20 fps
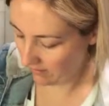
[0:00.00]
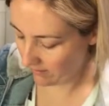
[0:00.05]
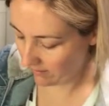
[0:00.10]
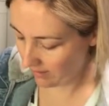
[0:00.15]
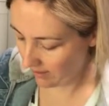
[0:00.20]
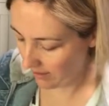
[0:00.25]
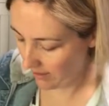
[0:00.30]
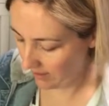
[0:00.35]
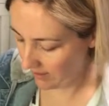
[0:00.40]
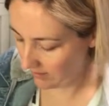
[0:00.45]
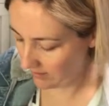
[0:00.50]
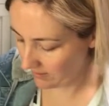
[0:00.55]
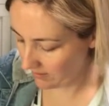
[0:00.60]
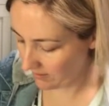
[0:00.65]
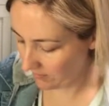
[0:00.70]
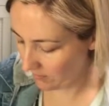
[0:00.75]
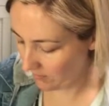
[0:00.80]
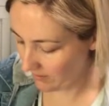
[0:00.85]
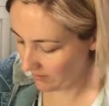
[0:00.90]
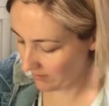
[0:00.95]
Okay, so
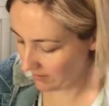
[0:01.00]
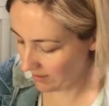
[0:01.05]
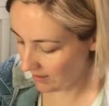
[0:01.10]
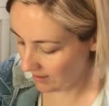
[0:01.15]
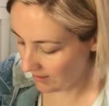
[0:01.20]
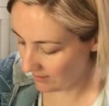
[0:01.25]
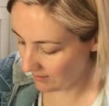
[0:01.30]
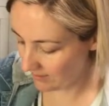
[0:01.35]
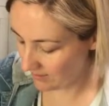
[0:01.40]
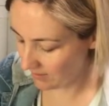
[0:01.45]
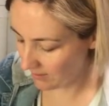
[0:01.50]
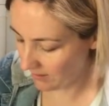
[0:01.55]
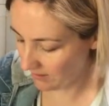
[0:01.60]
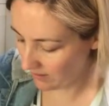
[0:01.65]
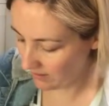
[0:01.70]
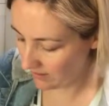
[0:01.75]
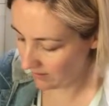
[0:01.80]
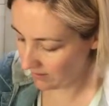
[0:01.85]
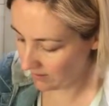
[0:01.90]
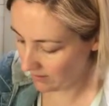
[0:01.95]
once that is
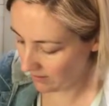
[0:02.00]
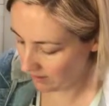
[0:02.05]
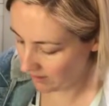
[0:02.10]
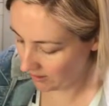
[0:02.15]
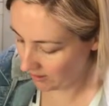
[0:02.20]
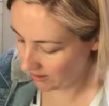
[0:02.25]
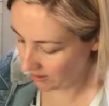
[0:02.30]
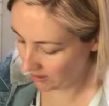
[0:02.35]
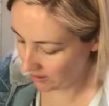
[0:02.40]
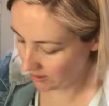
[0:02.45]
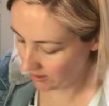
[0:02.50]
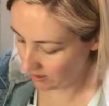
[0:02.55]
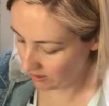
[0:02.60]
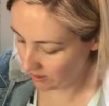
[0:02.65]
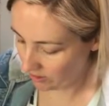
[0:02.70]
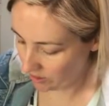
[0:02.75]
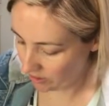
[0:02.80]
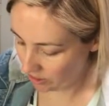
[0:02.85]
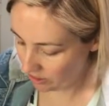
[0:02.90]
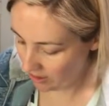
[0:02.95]

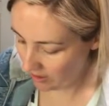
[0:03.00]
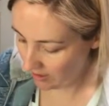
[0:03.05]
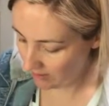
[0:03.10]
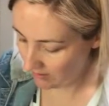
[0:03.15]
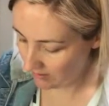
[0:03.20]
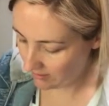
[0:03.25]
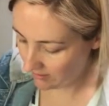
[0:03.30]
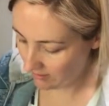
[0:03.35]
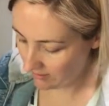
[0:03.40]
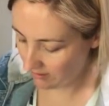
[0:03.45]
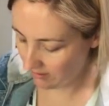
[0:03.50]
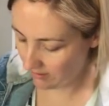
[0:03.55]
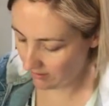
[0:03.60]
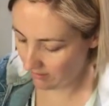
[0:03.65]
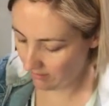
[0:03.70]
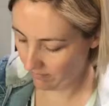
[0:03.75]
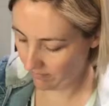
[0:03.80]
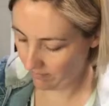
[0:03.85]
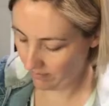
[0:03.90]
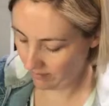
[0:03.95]
just
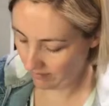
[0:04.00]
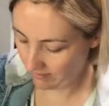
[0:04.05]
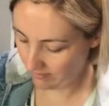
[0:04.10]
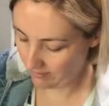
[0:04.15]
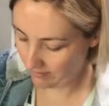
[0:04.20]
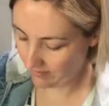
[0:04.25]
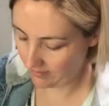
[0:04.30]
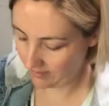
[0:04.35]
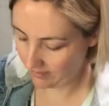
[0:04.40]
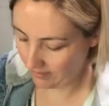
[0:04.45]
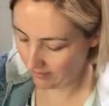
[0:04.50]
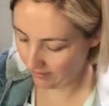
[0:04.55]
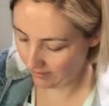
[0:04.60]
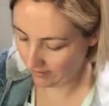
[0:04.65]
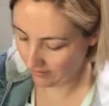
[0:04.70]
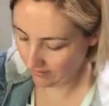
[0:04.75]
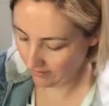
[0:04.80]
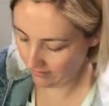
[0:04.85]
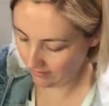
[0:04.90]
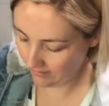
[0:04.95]
mixed
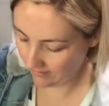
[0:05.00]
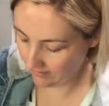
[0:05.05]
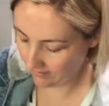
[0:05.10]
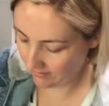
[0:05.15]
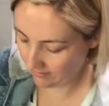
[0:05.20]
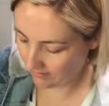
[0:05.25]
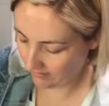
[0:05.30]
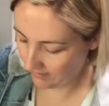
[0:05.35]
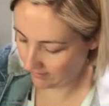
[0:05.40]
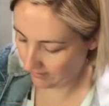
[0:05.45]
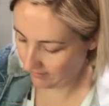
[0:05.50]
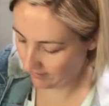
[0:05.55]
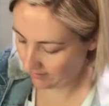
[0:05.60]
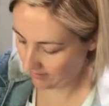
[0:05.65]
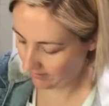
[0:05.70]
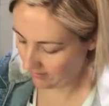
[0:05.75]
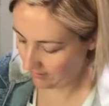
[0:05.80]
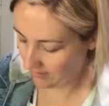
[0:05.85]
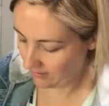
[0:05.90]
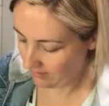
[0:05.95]
together,
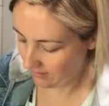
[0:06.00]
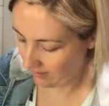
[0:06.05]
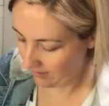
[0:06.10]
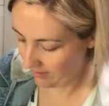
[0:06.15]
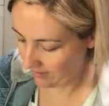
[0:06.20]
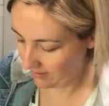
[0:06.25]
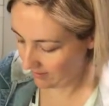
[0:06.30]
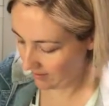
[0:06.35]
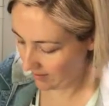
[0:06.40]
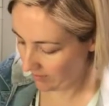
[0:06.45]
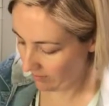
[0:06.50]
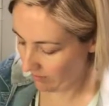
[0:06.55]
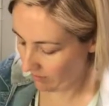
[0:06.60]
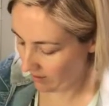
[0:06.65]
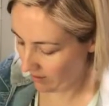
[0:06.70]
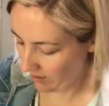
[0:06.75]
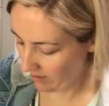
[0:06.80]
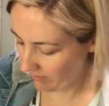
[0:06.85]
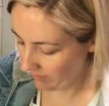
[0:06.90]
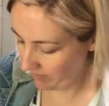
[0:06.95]
so you can't see any more
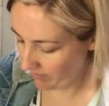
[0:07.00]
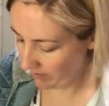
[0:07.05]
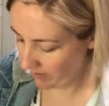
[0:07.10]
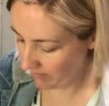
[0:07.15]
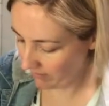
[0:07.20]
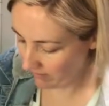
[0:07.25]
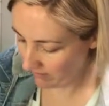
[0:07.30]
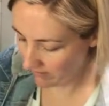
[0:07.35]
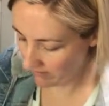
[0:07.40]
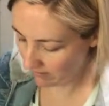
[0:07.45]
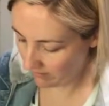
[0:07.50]
almond meal,